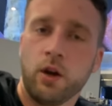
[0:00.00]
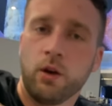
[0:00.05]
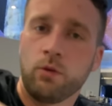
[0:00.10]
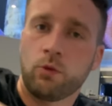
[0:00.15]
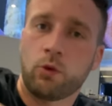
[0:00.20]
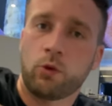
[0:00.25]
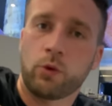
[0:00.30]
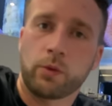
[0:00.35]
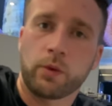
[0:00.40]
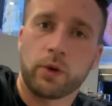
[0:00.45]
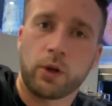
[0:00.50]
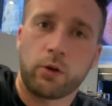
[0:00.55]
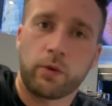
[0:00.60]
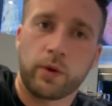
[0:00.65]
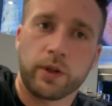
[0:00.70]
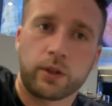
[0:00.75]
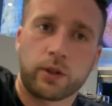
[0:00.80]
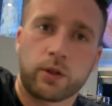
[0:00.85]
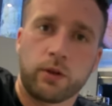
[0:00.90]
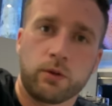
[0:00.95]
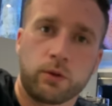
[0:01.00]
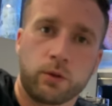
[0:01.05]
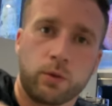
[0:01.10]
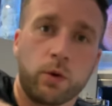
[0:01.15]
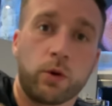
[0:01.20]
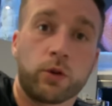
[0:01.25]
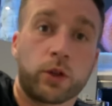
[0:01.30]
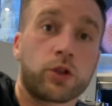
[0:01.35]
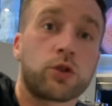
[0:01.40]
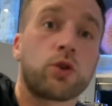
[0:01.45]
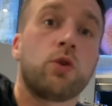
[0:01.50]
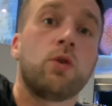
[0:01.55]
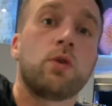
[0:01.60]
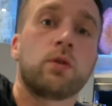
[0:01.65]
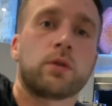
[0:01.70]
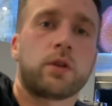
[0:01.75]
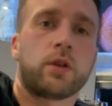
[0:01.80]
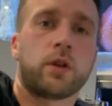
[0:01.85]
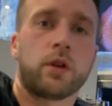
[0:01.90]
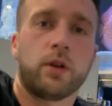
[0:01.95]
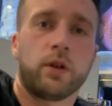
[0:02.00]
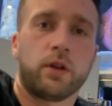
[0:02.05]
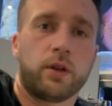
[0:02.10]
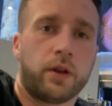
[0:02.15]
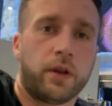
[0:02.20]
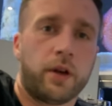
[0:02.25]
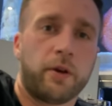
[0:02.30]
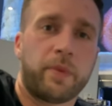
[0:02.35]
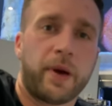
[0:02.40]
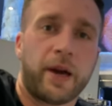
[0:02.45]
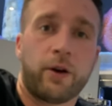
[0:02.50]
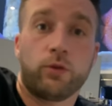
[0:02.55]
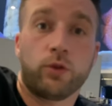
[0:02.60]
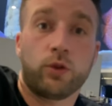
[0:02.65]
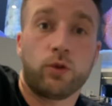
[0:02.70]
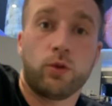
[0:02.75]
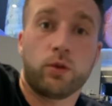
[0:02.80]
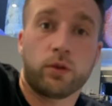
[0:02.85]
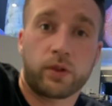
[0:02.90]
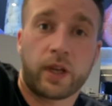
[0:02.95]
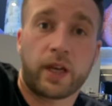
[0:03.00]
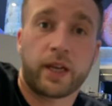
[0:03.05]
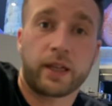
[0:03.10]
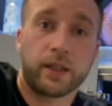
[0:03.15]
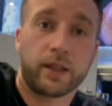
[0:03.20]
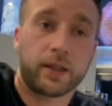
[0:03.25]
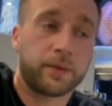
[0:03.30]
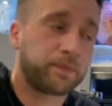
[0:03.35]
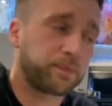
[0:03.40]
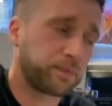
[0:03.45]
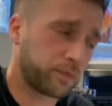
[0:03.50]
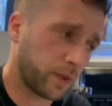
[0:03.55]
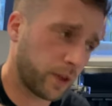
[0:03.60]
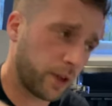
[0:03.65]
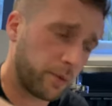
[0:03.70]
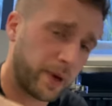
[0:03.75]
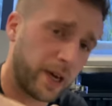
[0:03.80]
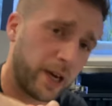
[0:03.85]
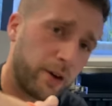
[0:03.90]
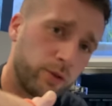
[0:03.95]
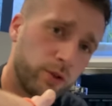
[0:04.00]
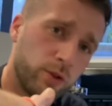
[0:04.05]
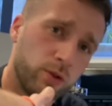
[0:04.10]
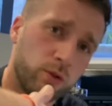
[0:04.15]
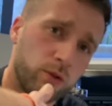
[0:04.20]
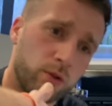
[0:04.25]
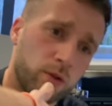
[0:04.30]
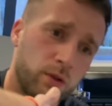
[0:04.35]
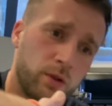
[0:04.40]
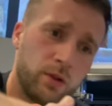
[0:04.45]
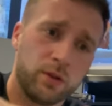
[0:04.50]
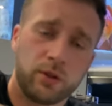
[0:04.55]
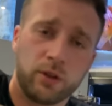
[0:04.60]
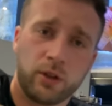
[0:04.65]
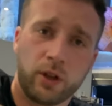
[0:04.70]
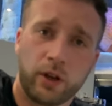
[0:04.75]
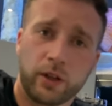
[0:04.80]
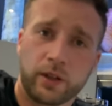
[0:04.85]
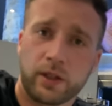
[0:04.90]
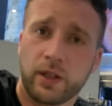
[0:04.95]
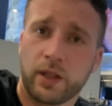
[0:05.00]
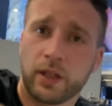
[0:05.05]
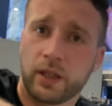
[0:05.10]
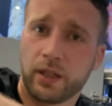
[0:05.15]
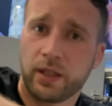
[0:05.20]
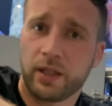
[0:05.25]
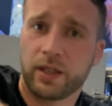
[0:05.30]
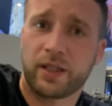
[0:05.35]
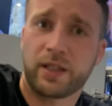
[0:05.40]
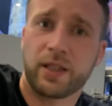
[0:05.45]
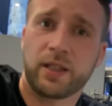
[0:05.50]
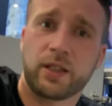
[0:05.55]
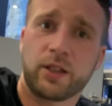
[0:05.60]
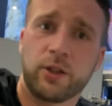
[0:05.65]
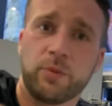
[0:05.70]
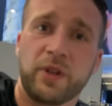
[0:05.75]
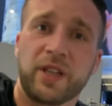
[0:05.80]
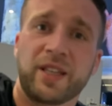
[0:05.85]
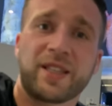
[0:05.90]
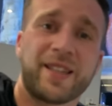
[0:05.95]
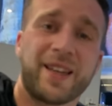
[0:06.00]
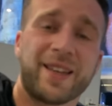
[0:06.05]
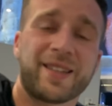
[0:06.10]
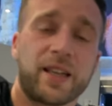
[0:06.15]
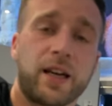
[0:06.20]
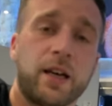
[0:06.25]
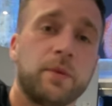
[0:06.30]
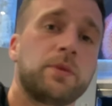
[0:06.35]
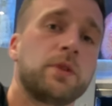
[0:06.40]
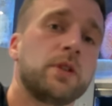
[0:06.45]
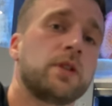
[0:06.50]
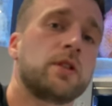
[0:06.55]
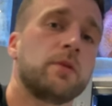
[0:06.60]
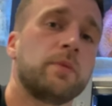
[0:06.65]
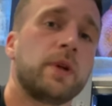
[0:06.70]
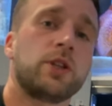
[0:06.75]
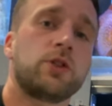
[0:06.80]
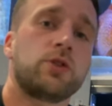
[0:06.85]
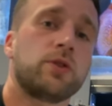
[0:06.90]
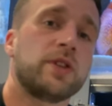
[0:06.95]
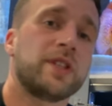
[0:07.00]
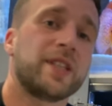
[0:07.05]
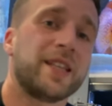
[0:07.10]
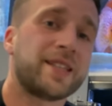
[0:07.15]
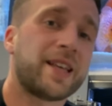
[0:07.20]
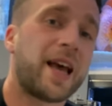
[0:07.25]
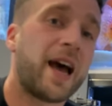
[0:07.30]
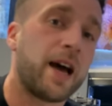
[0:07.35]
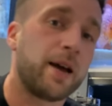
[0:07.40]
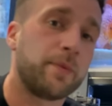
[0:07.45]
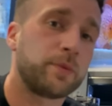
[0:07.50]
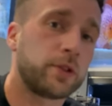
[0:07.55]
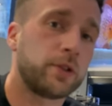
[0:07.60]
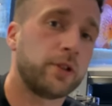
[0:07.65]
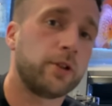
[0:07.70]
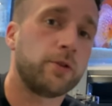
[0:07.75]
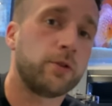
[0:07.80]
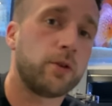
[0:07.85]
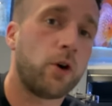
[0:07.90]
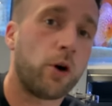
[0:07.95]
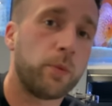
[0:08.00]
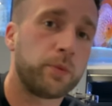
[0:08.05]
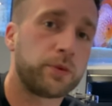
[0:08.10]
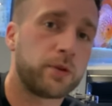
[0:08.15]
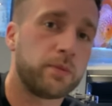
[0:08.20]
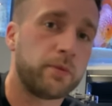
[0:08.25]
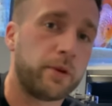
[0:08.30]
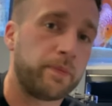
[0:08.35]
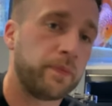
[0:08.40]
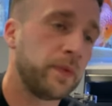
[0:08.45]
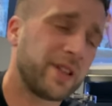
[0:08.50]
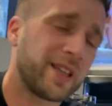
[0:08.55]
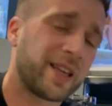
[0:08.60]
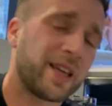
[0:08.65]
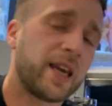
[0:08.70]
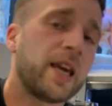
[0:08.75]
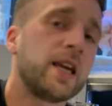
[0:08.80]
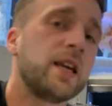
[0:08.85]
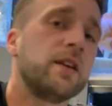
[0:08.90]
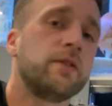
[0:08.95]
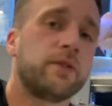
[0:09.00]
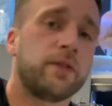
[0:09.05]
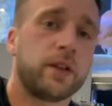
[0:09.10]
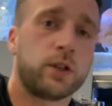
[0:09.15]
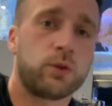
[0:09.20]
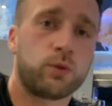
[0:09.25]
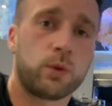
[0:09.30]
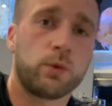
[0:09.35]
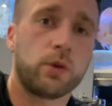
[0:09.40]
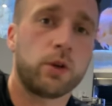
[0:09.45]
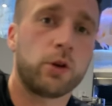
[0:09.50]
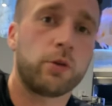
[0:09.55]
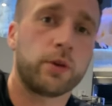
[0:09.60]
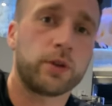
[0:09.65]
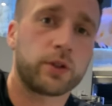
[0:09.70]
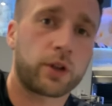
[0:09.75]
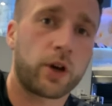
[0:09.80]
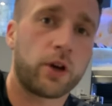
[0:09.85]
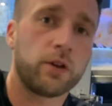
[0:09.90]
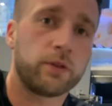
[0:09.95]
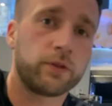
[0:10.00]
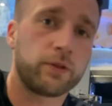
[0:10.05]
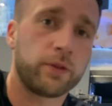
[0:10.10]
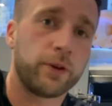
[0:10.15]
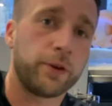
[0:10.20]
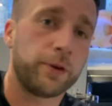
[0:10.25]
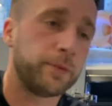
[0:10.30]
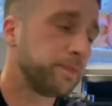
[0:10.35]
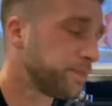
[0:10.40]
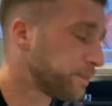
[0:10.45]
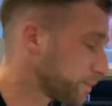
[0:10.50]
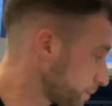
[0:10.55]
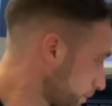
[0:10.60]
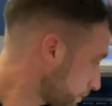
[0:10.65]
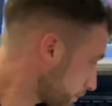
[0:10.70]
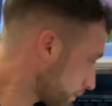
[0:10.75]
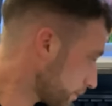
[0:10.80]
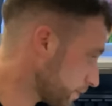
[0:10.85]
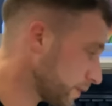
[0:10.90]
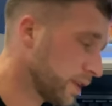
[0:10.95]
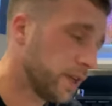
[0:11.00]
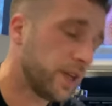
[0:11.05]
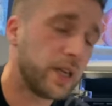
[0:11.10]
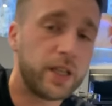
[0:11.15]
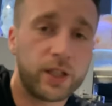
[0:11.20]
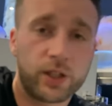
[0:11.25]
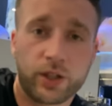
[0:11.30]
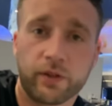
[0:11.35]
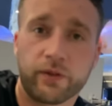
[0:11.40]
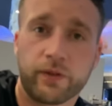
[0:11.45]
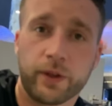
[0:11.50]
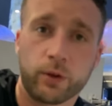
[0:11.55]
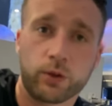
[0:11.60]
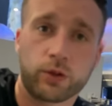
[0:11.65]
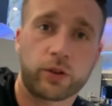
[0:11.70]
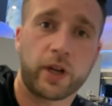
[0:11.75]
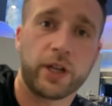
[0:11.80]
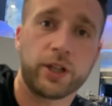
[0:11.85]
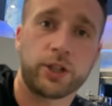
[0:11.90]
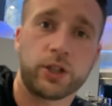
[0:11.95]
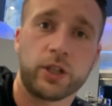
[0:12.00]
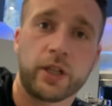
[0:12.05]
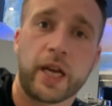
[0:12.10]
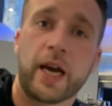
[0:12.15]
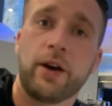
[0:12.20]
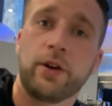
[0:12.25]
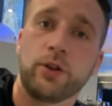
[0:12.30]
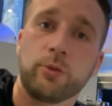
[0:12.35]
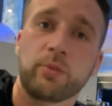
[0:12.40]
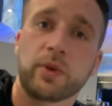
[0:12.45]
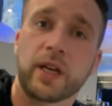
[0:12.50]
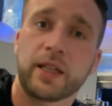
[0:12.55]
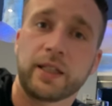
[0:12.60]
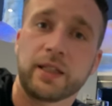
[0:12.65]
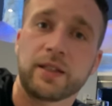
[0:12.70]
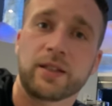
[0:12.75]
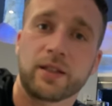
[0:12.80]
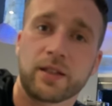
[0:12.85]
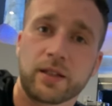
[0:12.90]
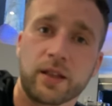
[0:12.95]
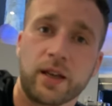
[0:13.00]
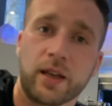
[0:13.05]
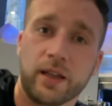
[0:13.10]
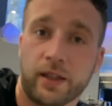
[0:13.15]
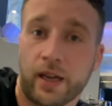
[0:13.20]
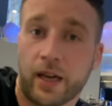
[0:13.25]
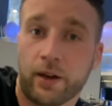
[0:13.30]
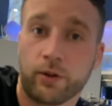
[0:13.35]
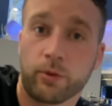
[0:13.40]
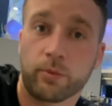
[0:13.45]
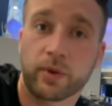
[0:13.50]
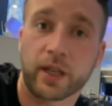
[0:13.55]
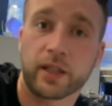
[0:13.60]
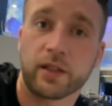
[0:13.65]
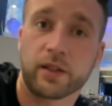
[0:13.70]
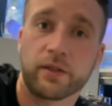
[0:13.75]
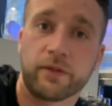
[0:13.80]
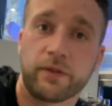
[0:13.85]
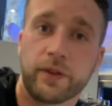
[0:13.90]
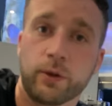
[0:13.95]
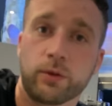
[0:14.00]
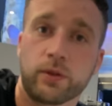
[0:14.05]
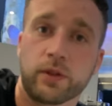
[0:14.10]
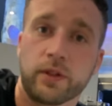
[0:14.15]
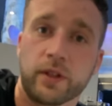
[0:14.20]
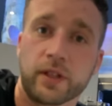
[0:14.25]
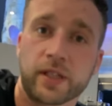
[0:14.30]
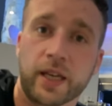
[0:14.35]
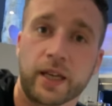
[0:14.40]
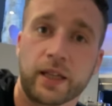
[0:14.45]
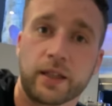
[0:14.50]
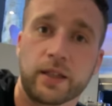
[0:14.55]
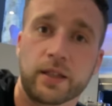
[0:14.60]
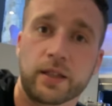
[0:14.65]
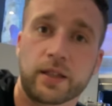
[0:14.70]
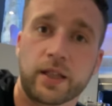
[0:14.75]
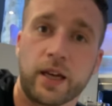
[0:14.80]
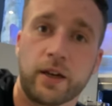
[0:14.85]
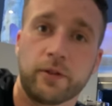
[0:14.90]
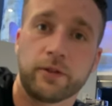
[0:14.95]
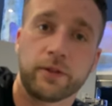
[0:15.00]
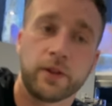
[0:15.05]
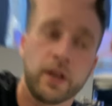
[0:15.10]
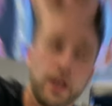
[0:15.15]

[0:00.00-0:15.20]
What we will always do is we want to talk to you about your tank about your lighting, your system, your setup, just to make sure it's its absolute optimum. The key things we will always go through is your filtration, how you're planning to, and how you're planning to filter the tank itself.